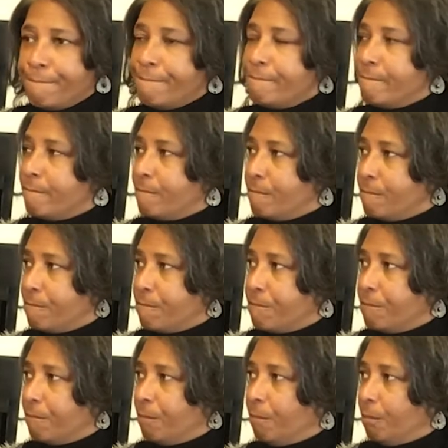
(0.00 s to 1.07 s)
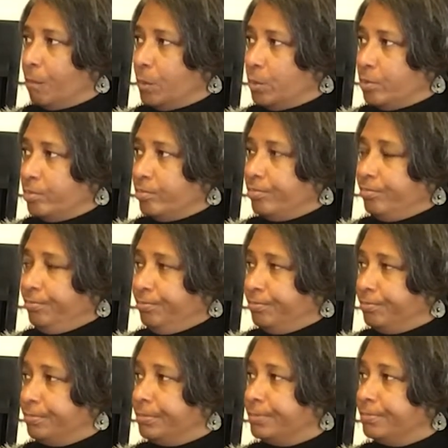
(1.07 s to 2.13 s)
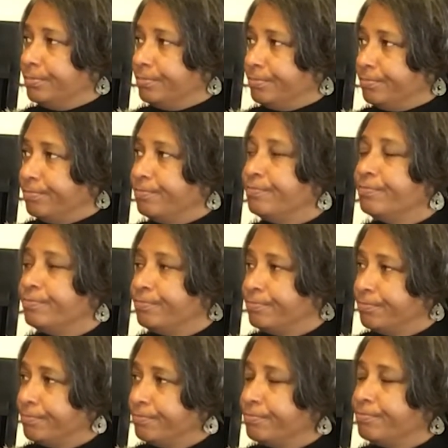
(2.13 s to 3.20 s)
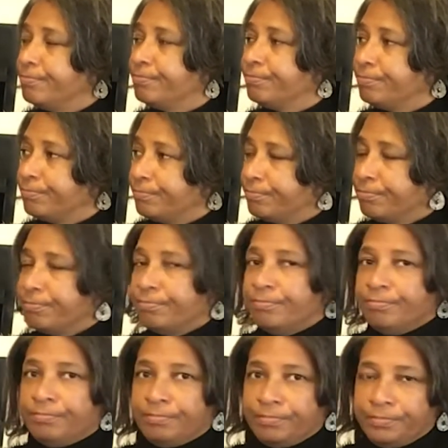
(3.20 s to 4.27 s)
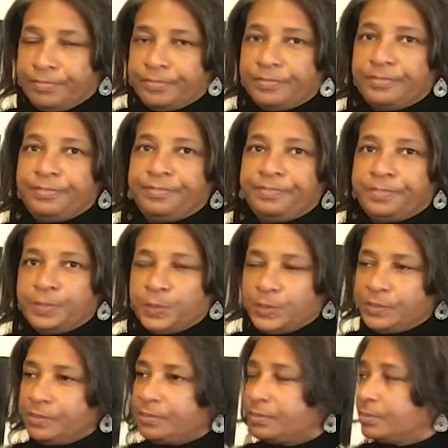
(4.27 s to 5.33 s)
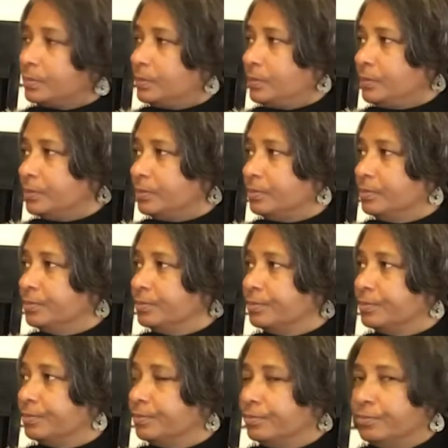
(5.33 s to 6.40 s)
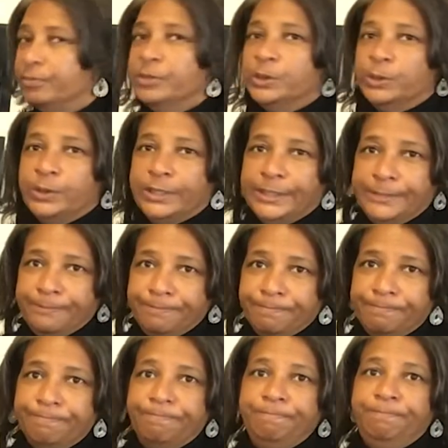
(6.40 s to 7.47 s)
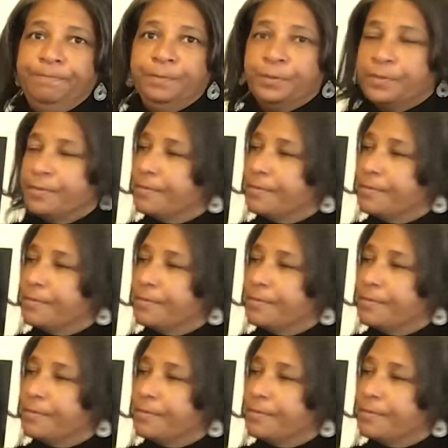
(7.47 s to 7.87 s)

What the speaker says: The person shown says nothing.